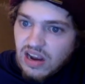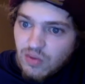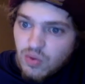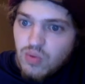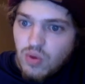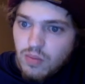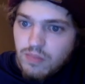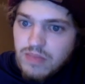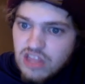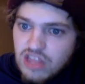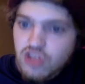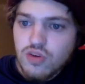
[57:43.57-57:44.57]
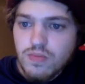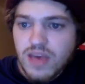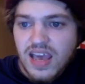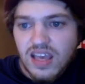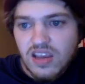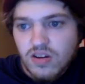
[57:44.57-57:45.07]
and we will meet you
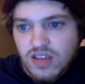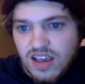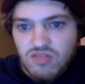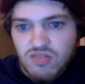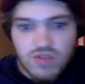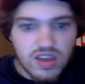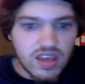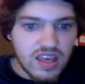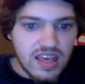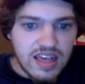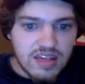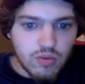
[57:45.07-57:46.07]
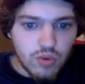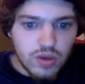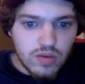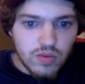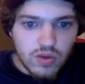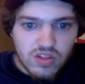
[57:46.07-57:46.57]
back here next week. We
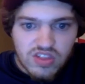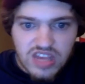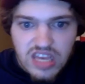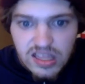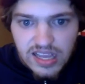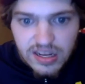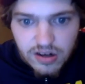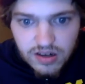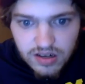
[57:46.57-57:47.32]
will see you later.